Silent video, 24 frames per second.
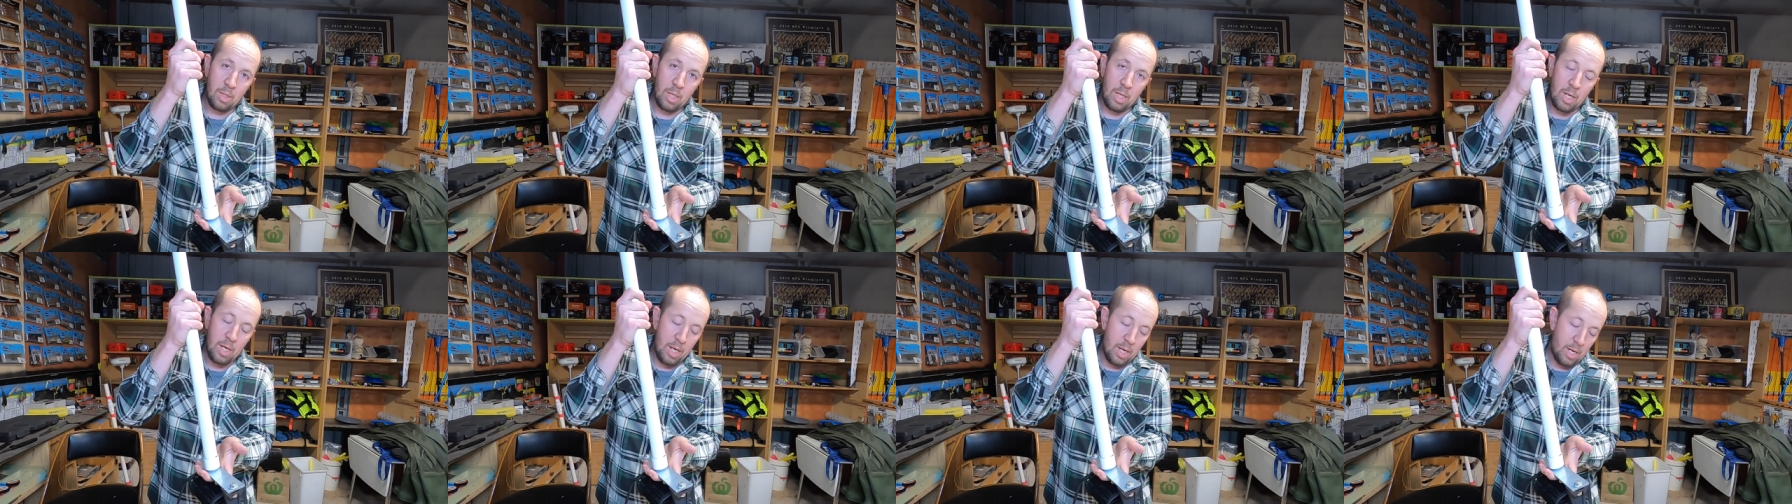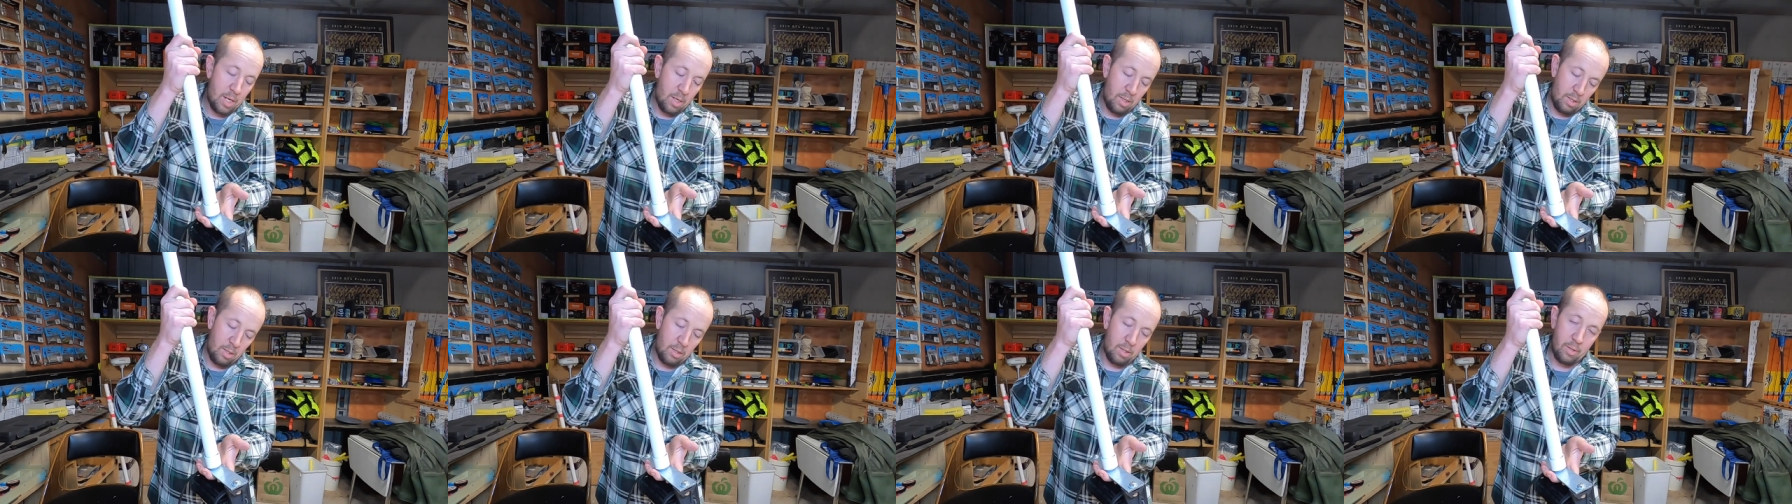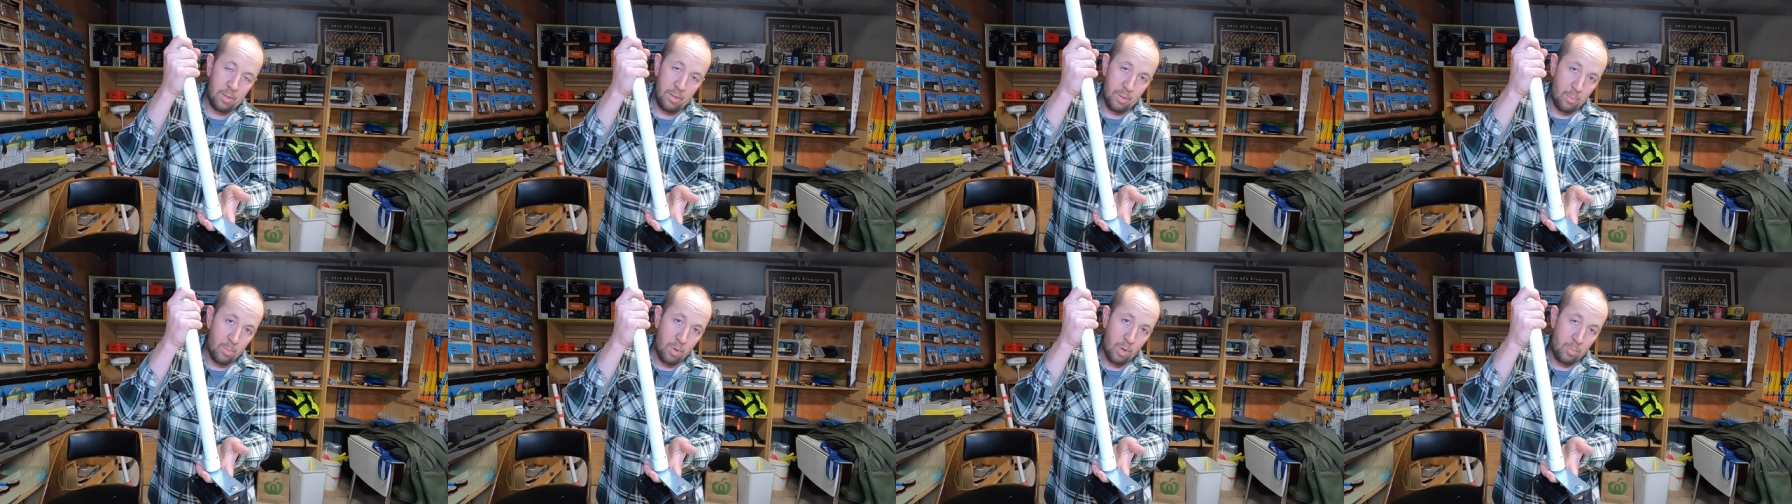and
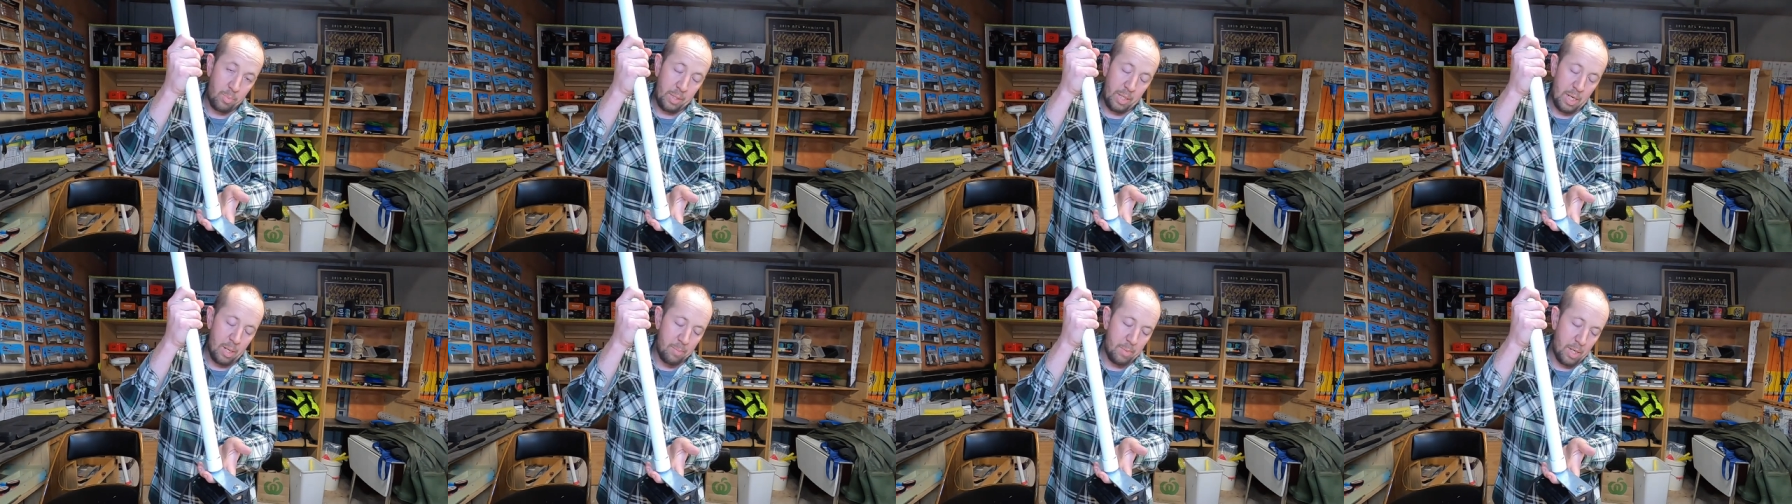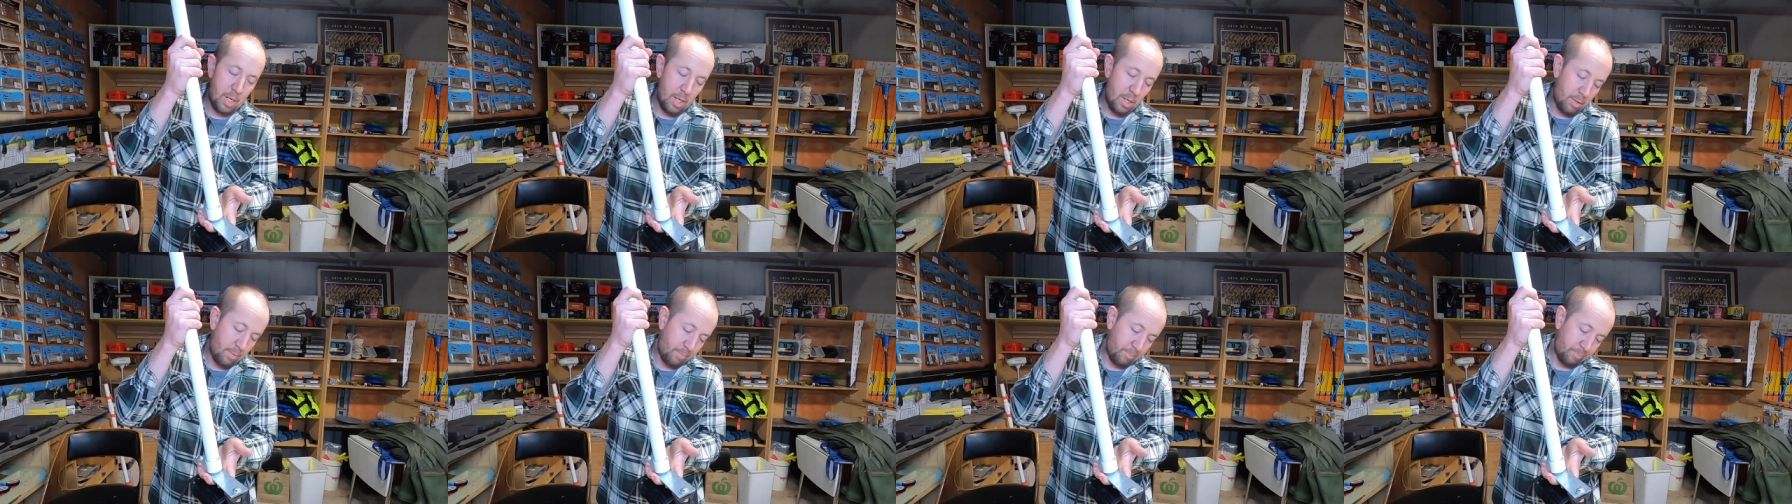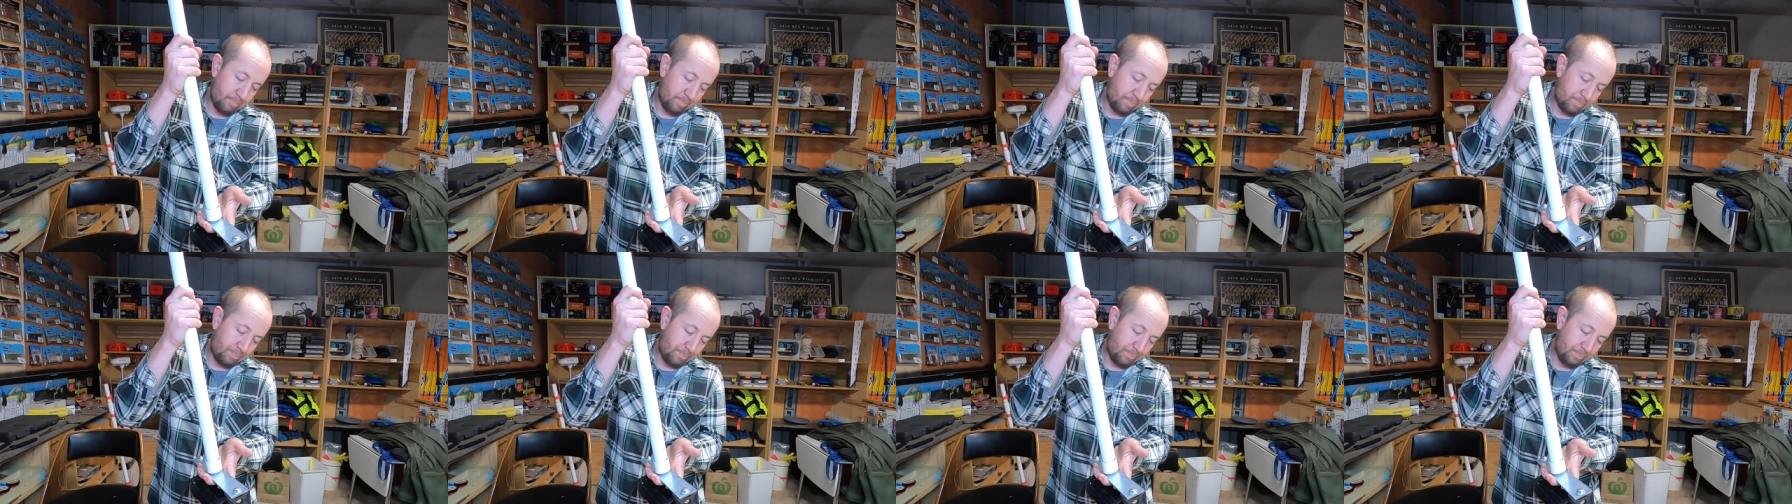it won't be coming out.
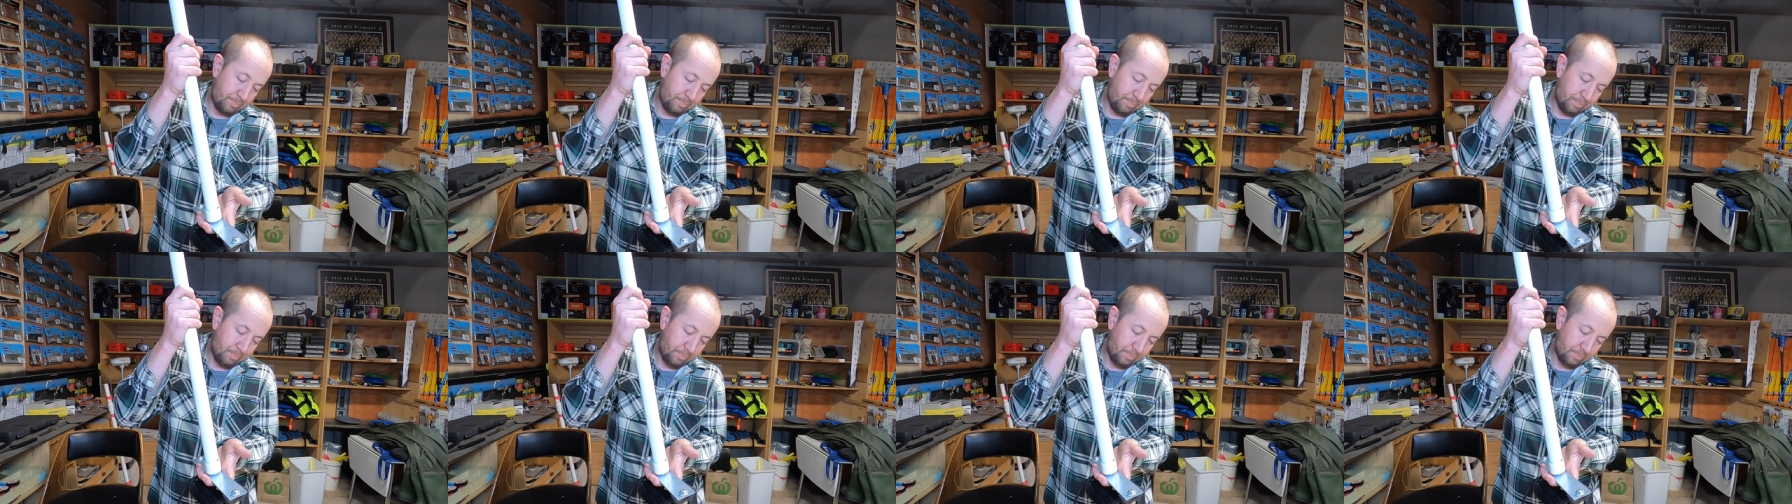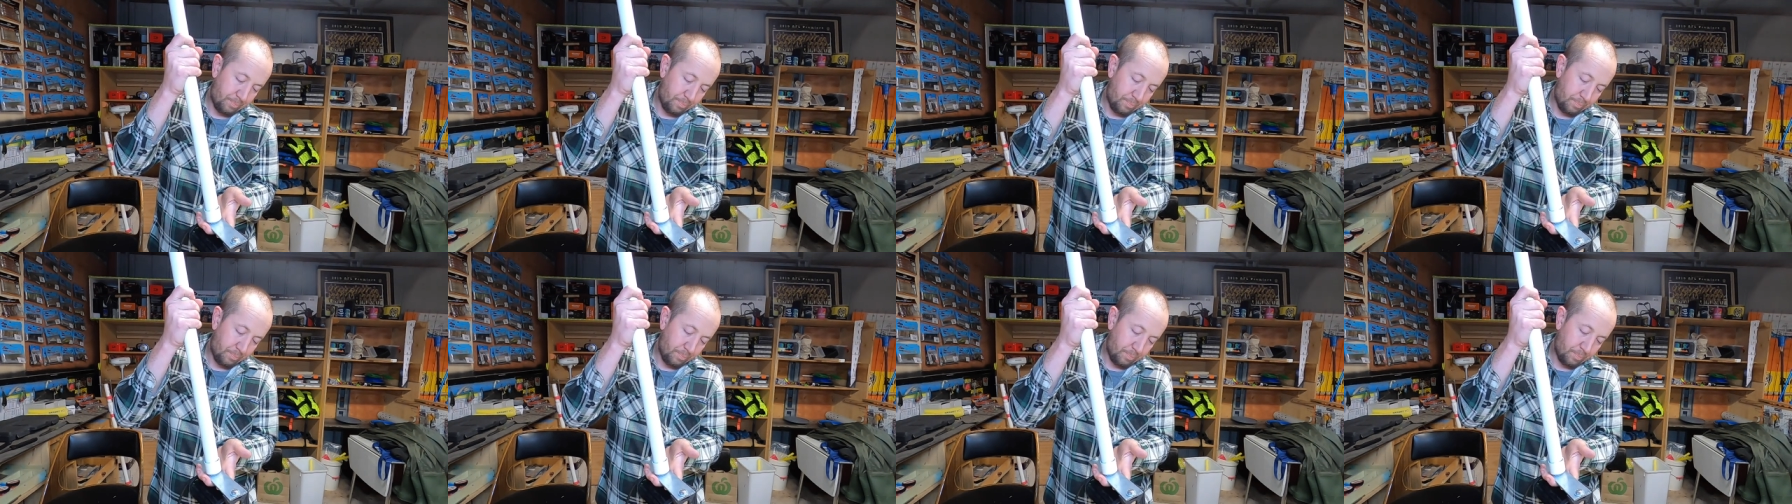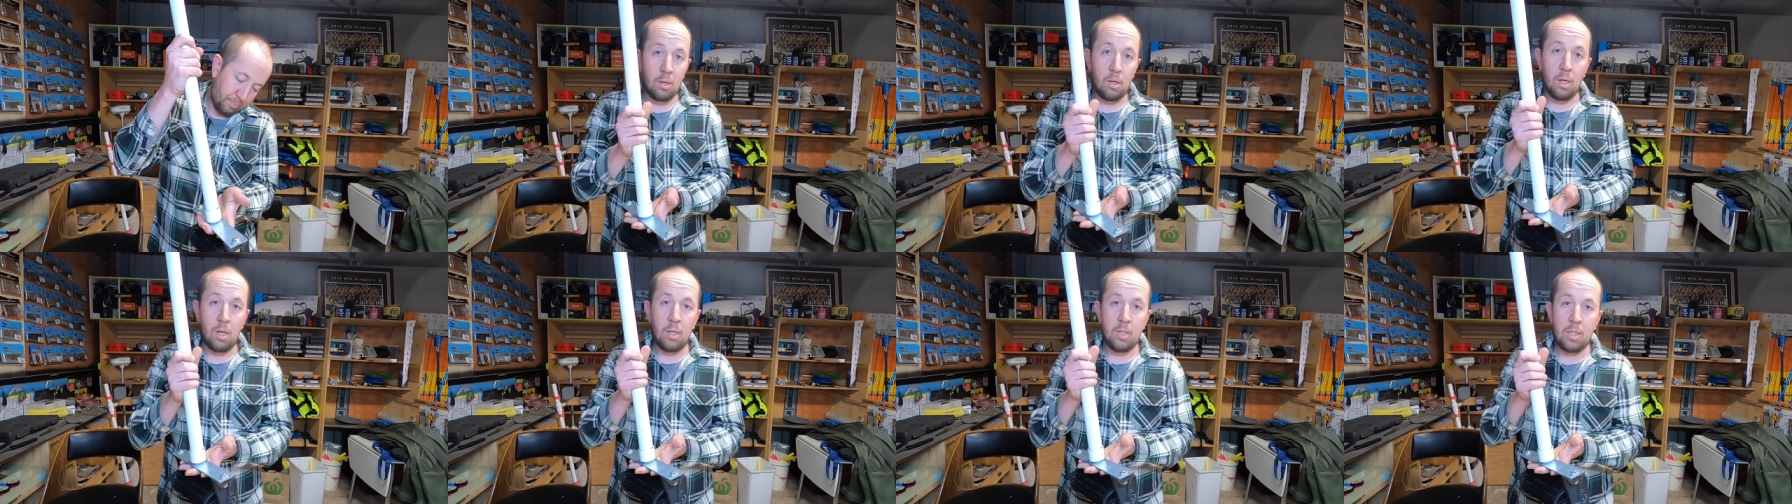
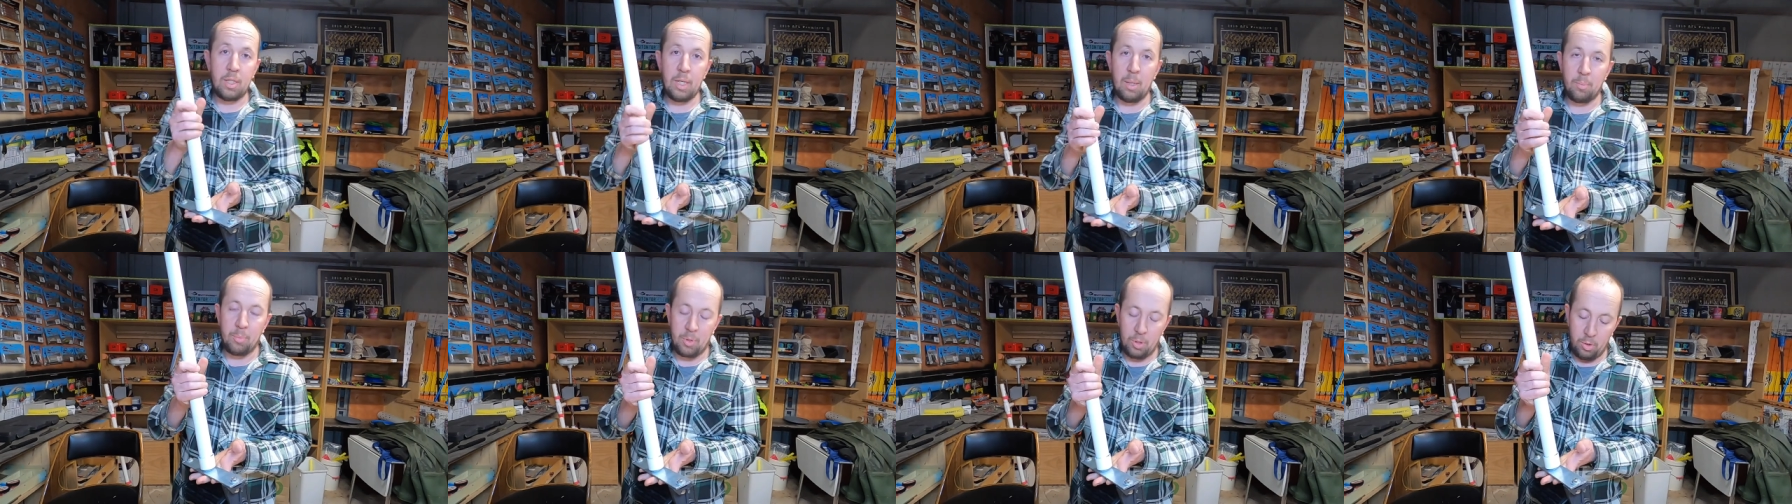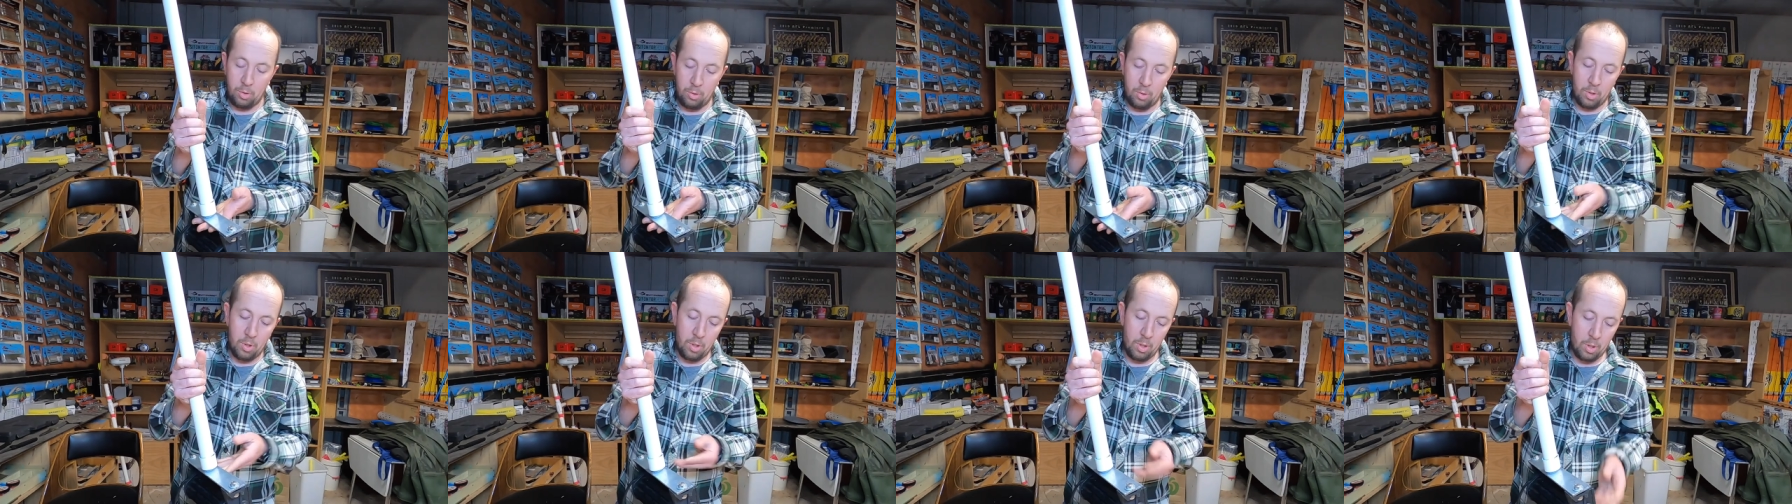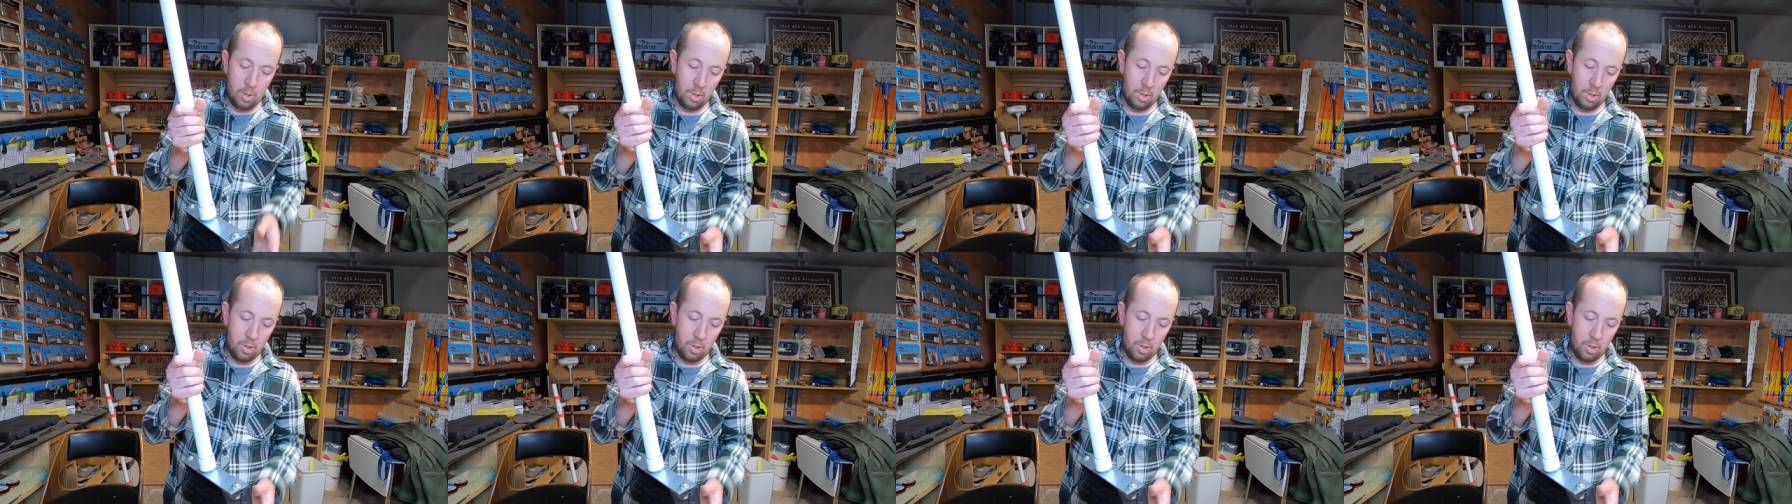All right, step two.